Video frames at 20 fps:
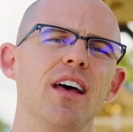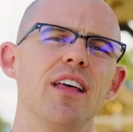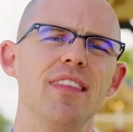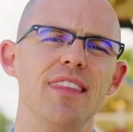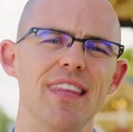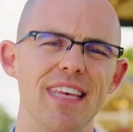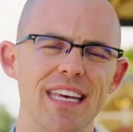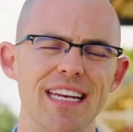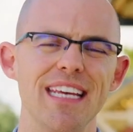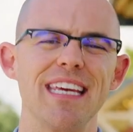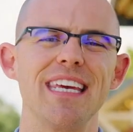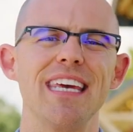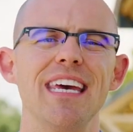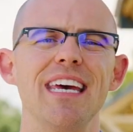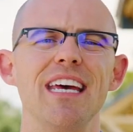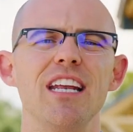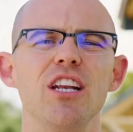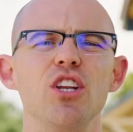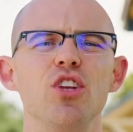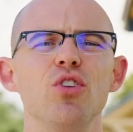Then
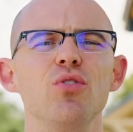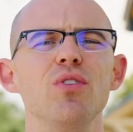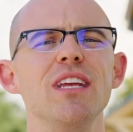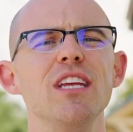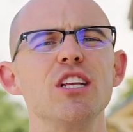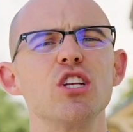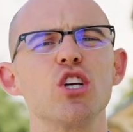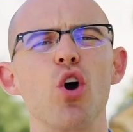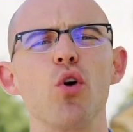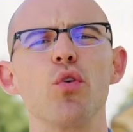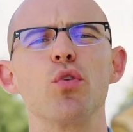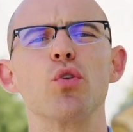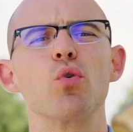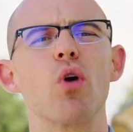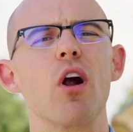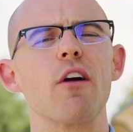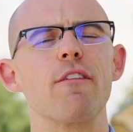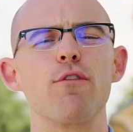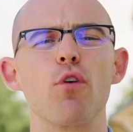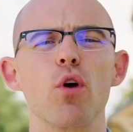again, you need to go through
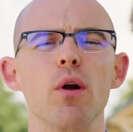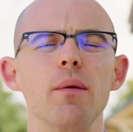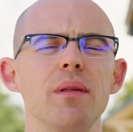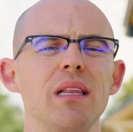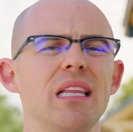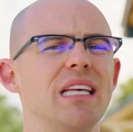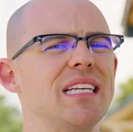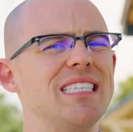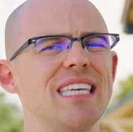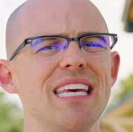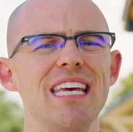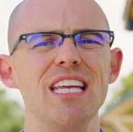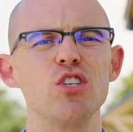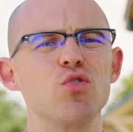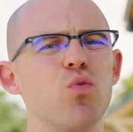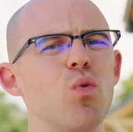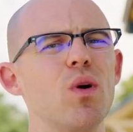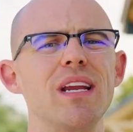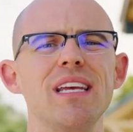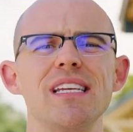our formula ten,
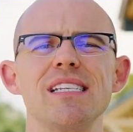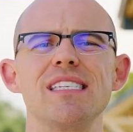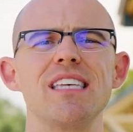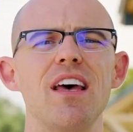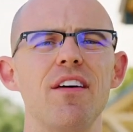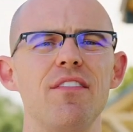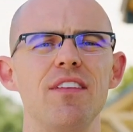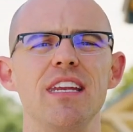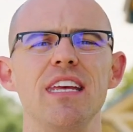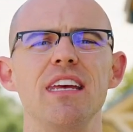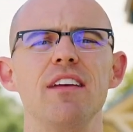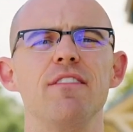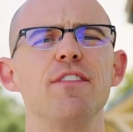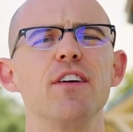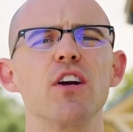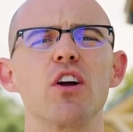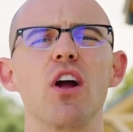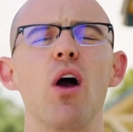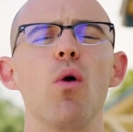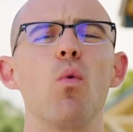twenty, and seventy and
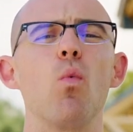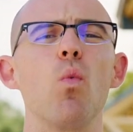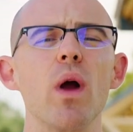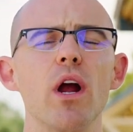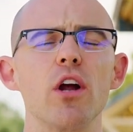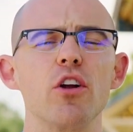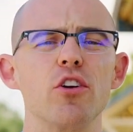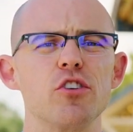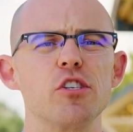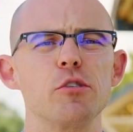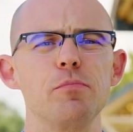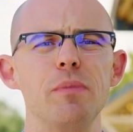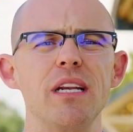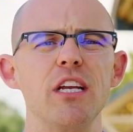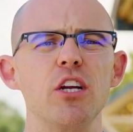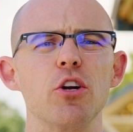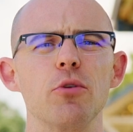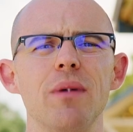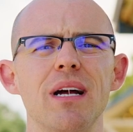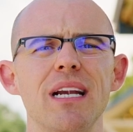figure out where you're
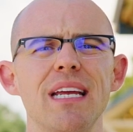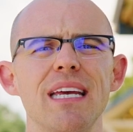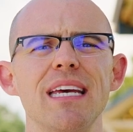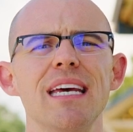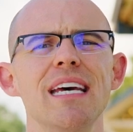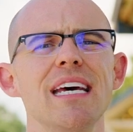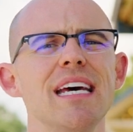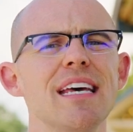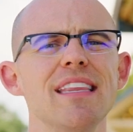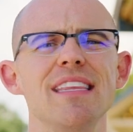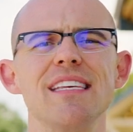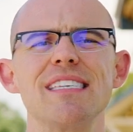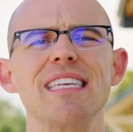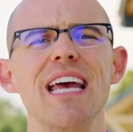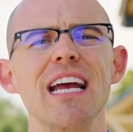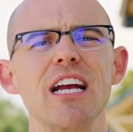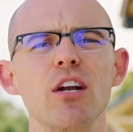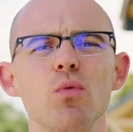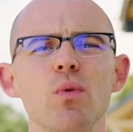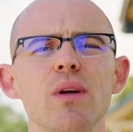spending your money. The
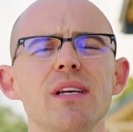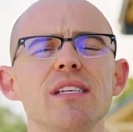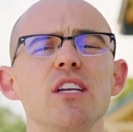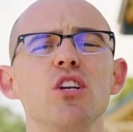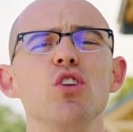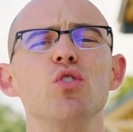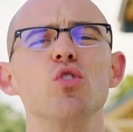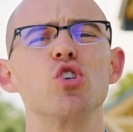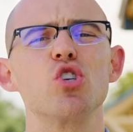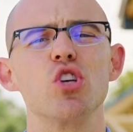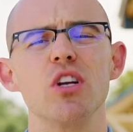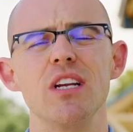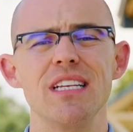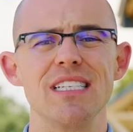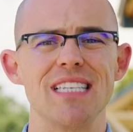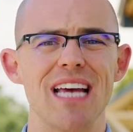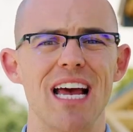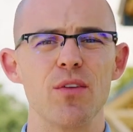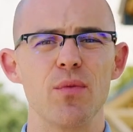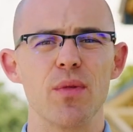second reason you
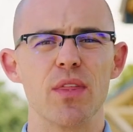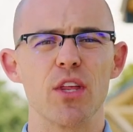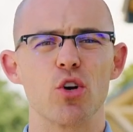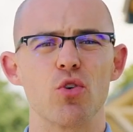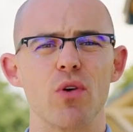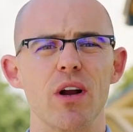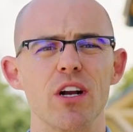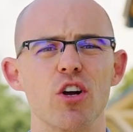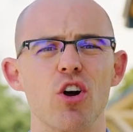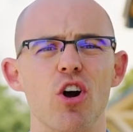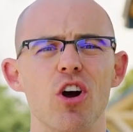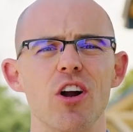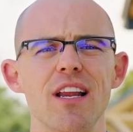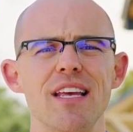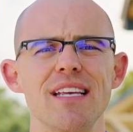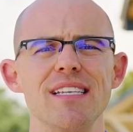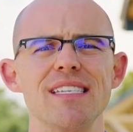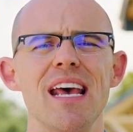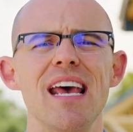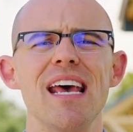shouldn't tithe with a credit card
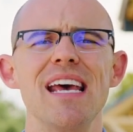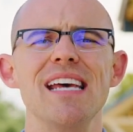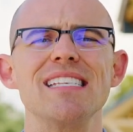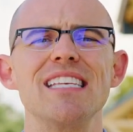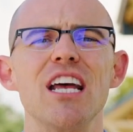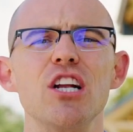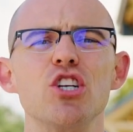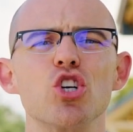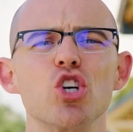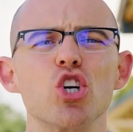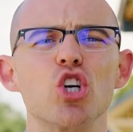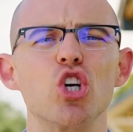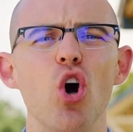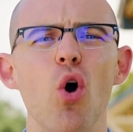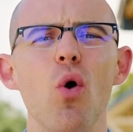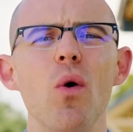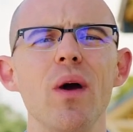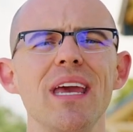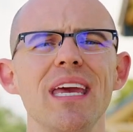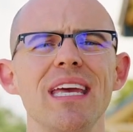is, is that you're
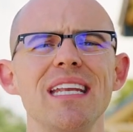going